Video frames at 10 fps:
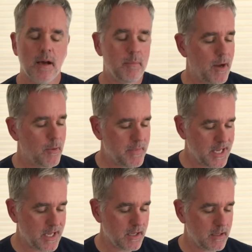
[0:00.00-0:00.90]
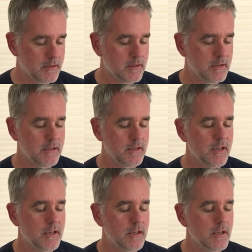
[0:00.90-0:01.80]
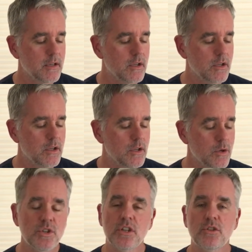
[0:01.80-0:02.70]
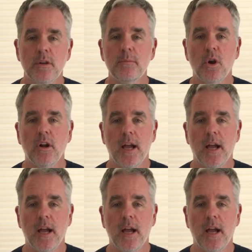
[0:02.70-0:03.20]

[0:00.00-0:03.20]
about me, you should trim your